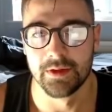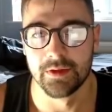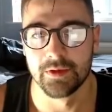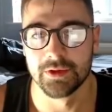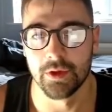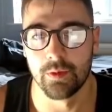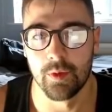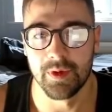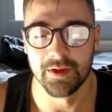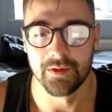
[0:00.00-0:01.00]
So what we
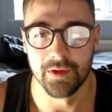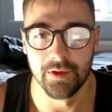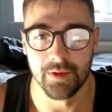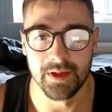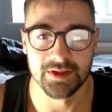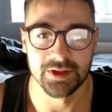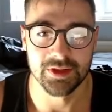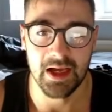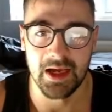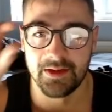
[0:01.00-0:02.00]
can do is just
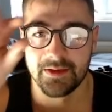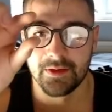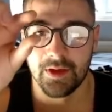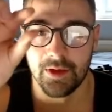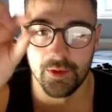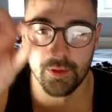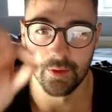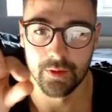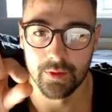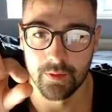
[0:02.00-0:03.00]
add a new
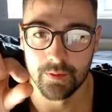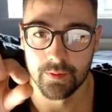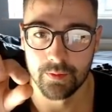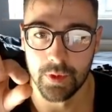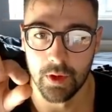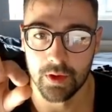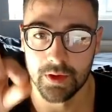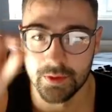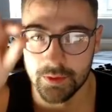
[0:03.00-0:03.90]
block